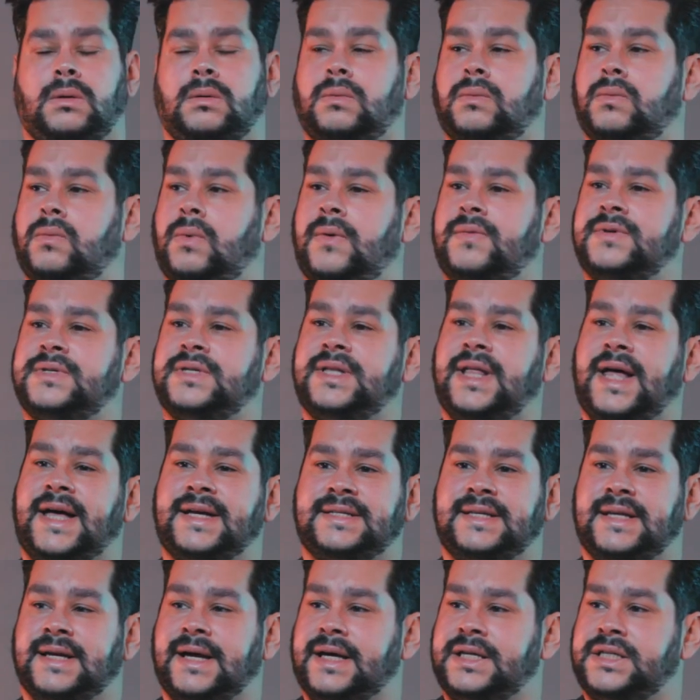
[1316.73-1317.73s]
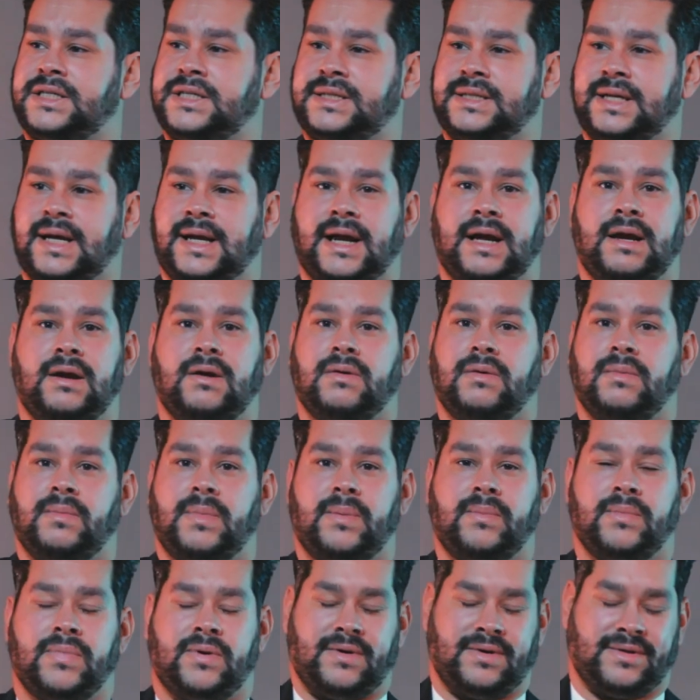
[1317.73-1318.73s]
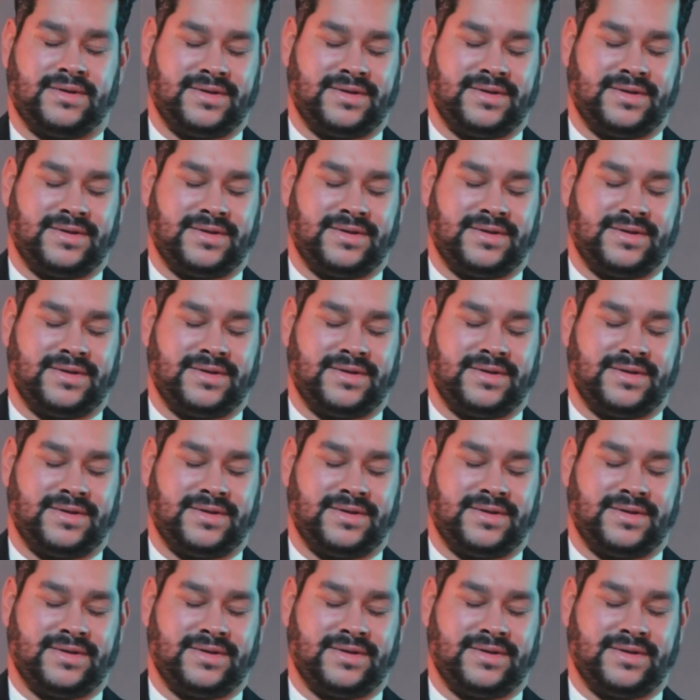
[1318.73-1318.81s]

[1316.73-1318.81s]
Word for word: What was the last thing I just said? I don't remember.